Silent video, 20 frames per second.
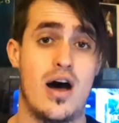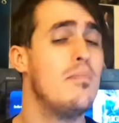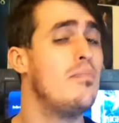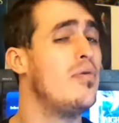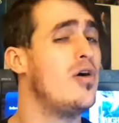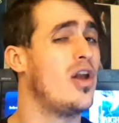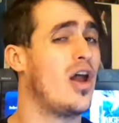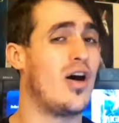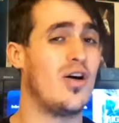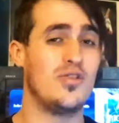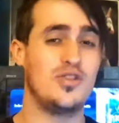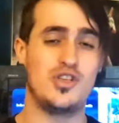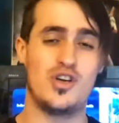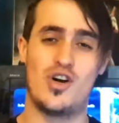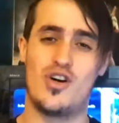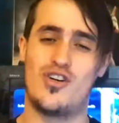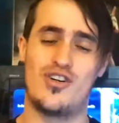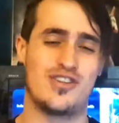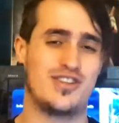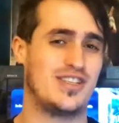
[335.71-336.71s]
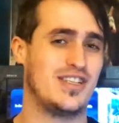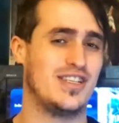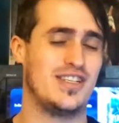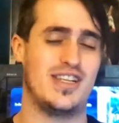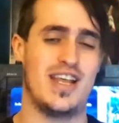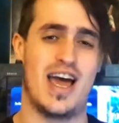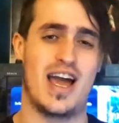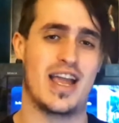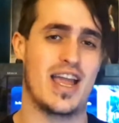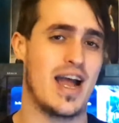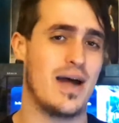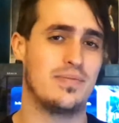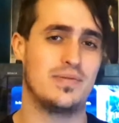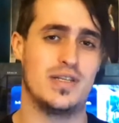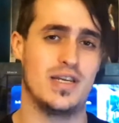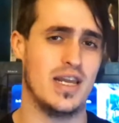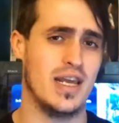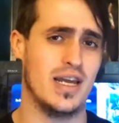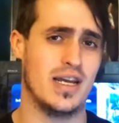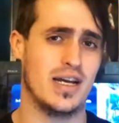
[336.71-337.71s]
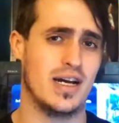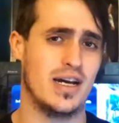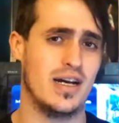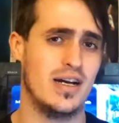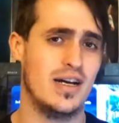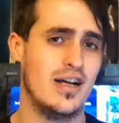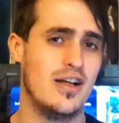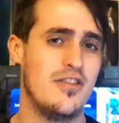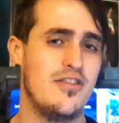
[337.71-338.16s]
But hold your horses there, Captain Eager.